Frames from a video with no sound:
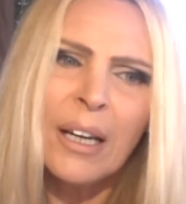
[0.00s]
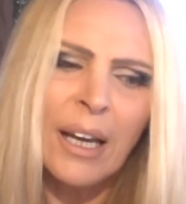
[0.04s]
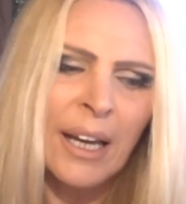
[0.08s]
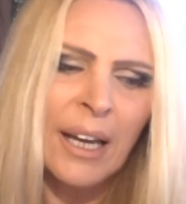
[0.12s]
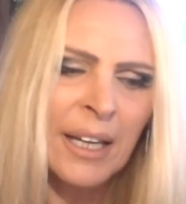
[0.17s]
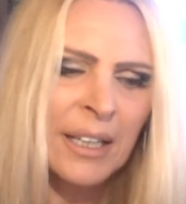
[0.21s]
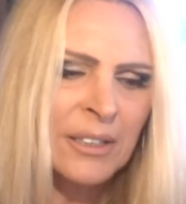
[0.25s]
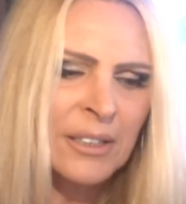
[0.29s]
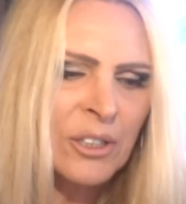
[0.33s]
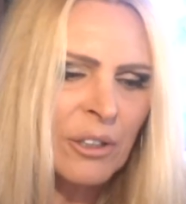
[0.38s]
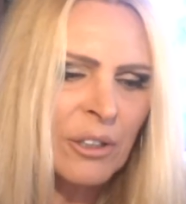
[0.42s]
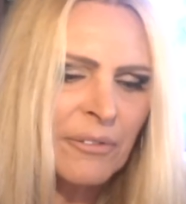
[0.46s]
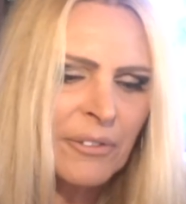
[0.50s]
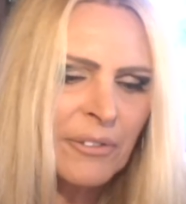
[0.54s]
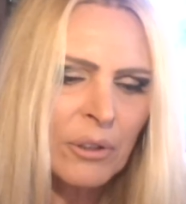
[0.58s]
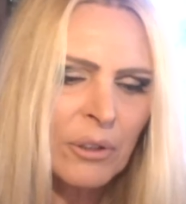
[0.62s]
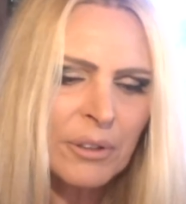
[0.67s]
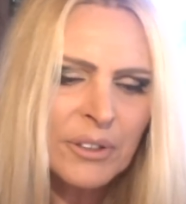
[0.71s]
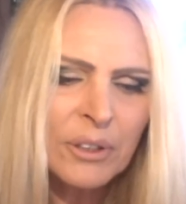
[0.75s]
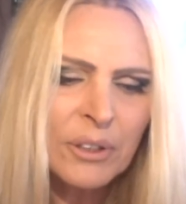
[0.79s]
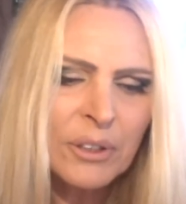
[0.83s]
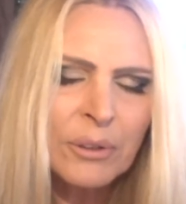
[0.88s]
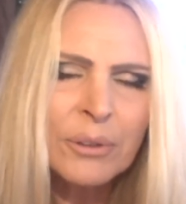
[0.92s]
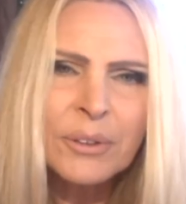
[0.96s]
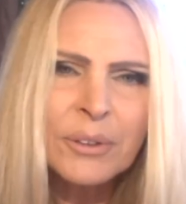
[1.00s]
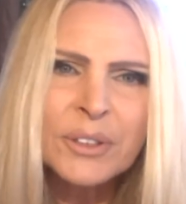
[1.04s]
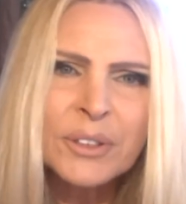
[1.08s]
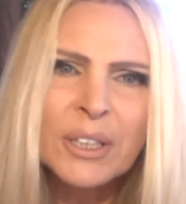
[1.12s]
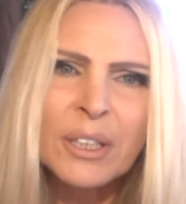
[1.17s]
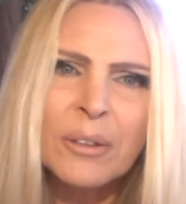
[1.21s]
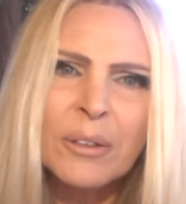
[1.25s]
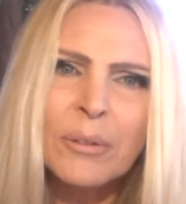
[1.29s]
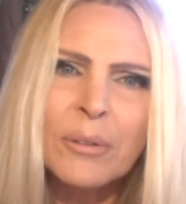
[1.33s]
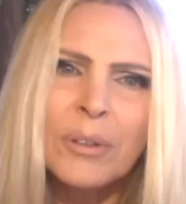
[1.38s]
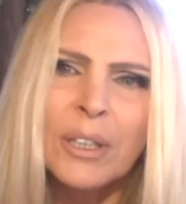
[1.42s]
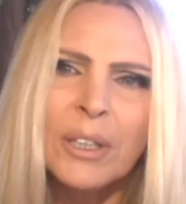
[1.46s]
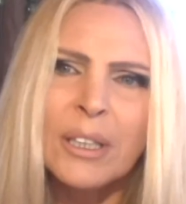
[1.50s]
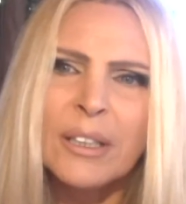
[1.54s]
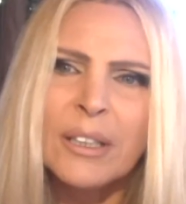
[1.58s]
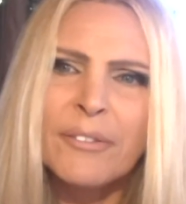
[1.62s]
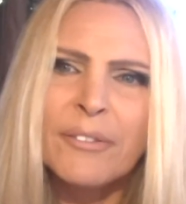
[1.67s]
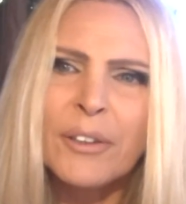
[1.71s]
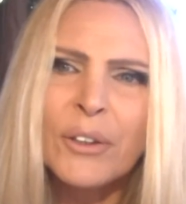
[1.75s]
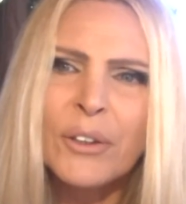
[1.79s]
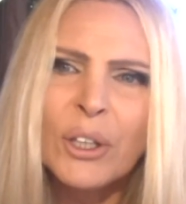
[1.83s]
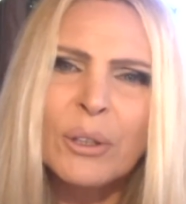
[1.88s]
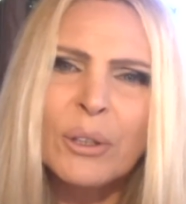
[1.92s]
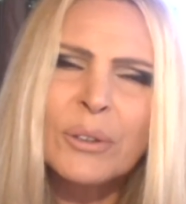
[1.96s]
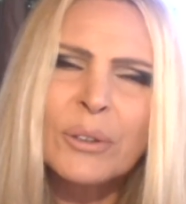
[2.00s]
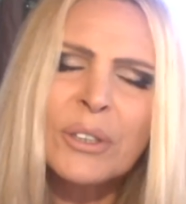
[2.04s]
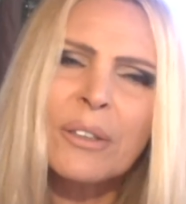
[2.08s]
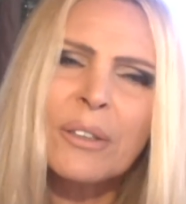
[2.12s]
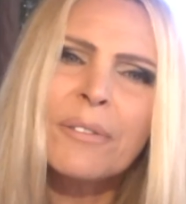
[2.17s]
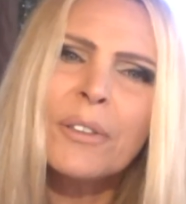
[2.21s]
And of course, also for those